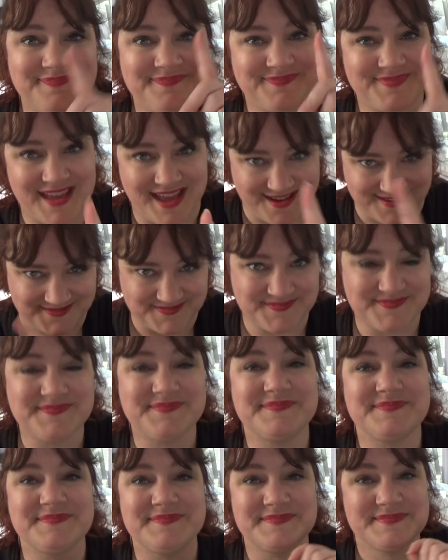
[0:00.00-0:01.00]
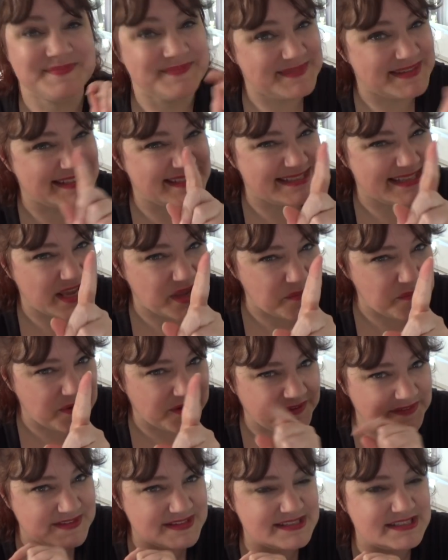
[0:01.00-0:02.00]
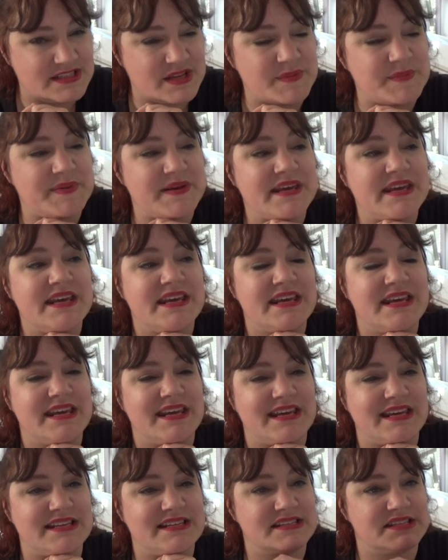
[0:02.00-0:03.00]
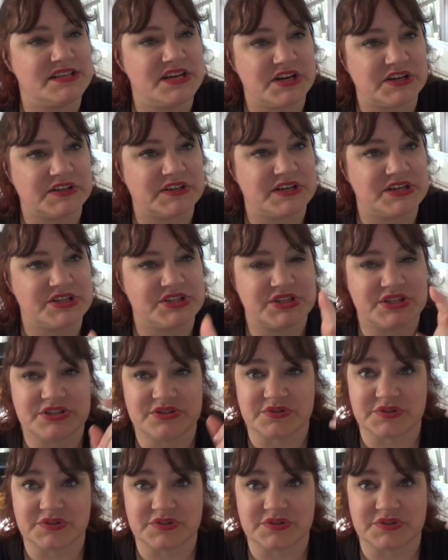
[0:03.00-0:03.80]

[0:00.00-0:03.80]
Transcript: Now, the second part of this tip is narration